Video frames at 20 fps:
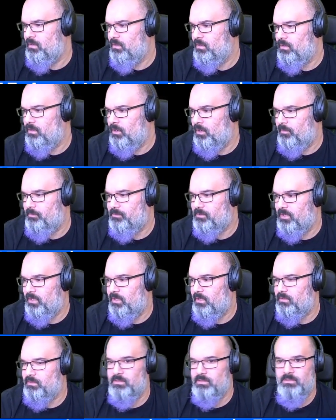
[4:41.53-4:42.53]

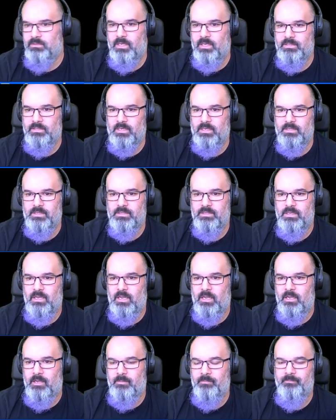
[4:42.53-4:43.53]
update, dash
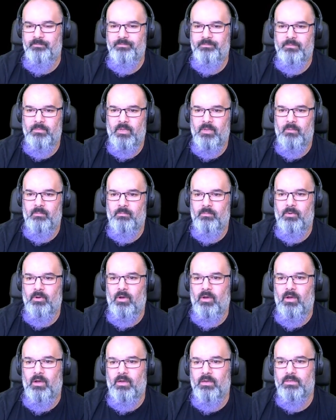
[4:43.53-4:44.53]
name,
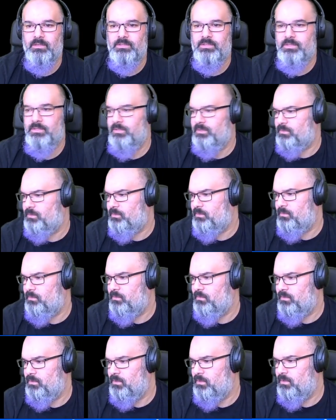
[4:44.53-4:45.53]
blog 2
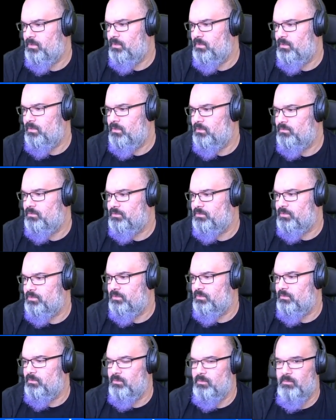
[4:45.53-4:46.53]

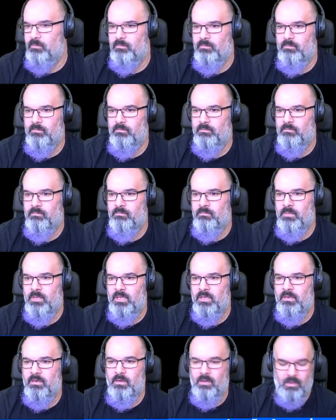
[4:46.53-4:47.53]
to
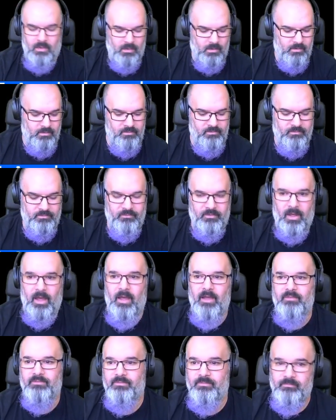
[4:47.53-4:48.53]
min of
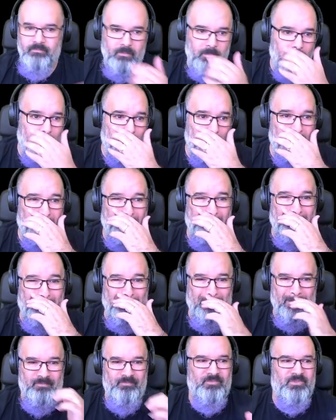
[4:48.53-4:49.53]
5.
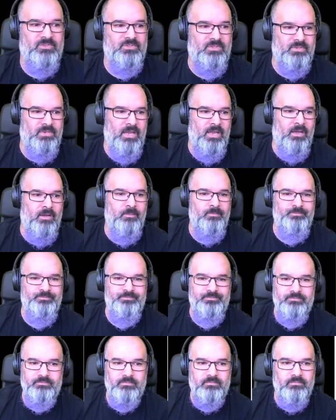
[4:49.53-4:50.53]
So now
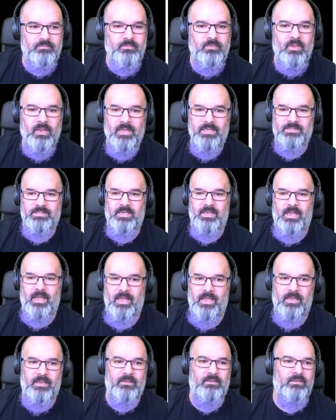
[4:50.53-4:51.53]
I say,
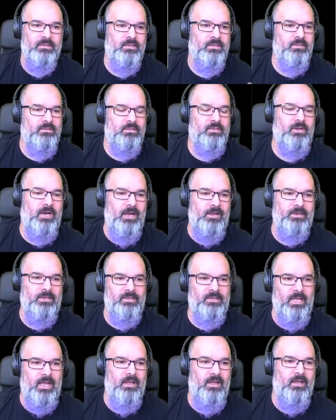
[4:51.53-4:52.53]
hey, Code
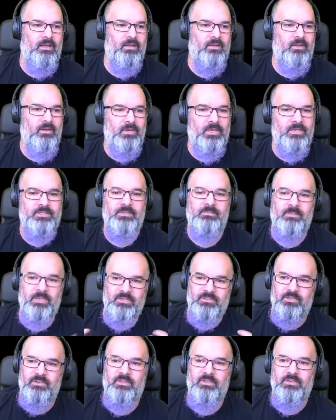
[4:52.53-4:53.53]
Engine, make
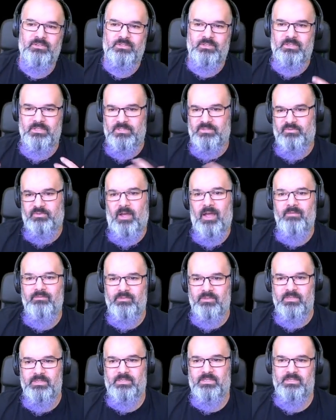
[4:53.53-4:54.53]
sure there's at least 5 of
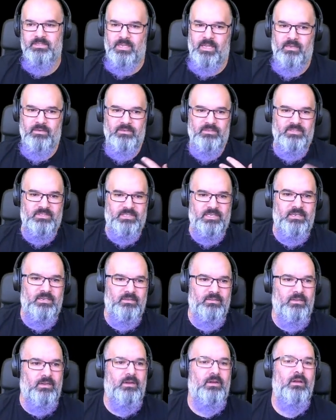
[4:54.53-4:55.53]
these containers sitting
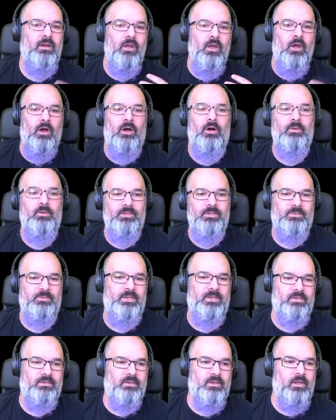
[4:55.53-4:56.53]
there, always
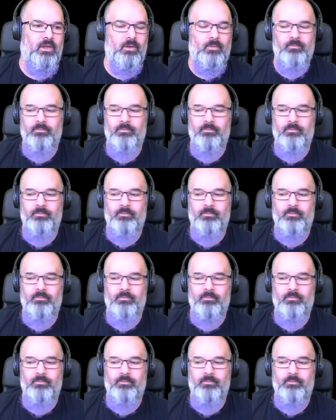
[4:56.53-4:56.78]
waiting to go.